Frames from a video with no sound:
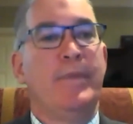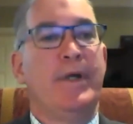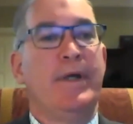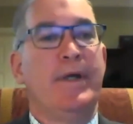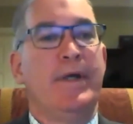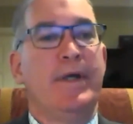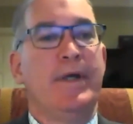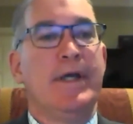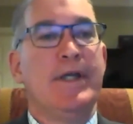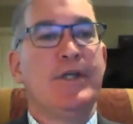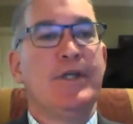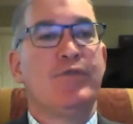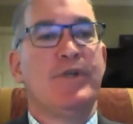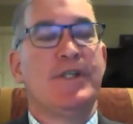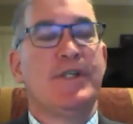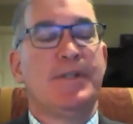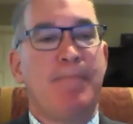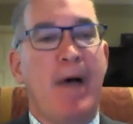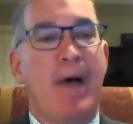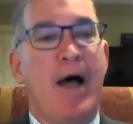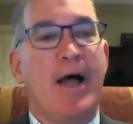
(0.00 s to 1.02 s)
is
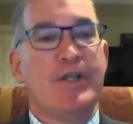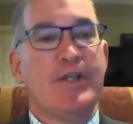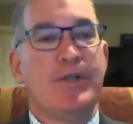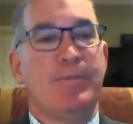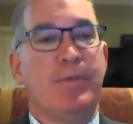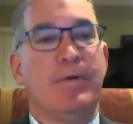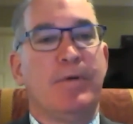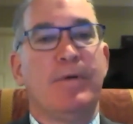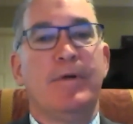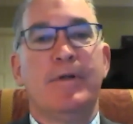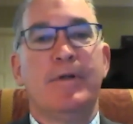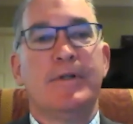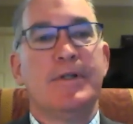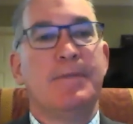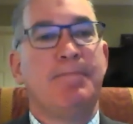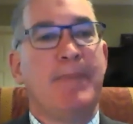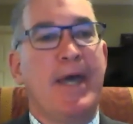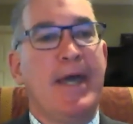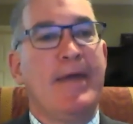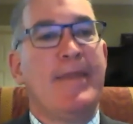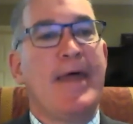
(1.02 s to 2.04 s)
responsible to
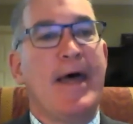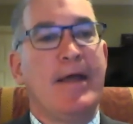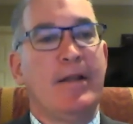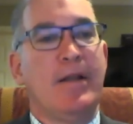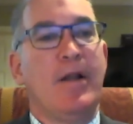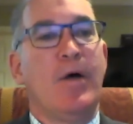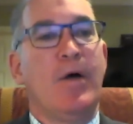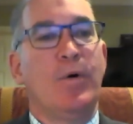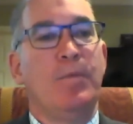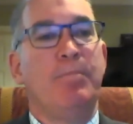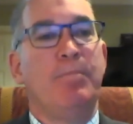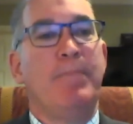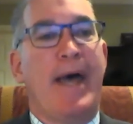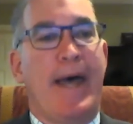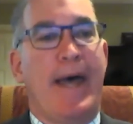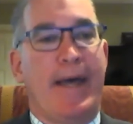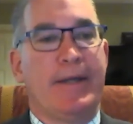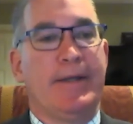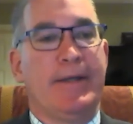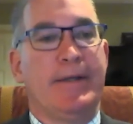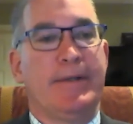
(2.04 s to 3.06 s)
pay that loan
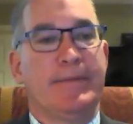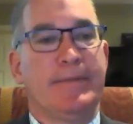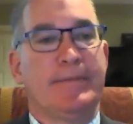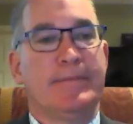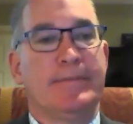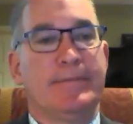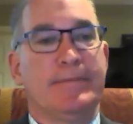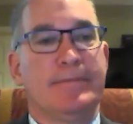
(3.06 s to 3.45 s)
back.